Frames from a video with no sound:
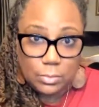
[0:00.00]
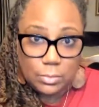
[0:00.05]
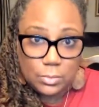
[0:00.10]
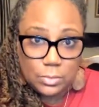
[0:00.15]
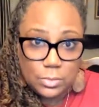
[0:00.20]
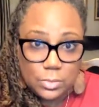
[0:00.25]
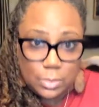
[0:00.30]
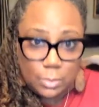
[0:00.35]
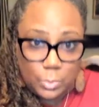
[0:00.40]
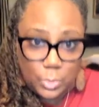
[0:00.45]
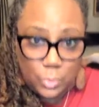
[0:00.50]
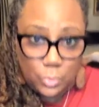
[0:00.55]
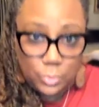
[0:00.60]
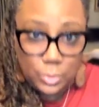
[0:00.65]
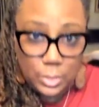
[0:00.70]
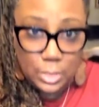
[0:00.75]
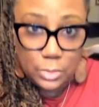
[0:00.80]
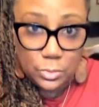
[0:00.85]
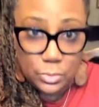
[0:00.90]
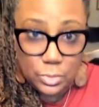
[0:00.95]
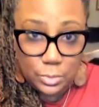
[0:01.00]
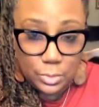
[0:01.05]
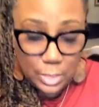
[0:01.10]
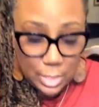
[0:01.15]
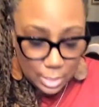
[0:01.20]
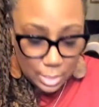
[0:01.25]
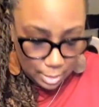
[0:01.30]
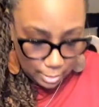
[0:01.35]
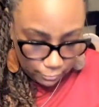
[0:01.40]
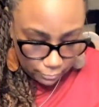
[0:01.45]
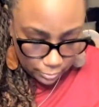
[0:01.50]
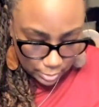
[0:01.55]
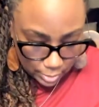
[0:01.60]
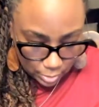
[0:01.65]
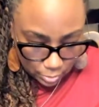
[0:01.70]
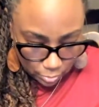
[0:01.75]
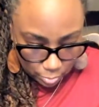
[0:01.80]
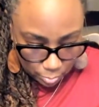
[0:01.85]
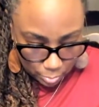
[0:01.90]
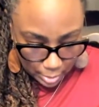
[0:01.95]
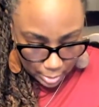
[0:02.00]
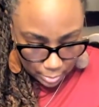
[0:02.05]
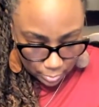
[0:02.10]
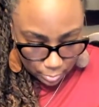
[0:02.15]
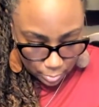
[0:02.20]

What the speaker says: So there's only enough in here to make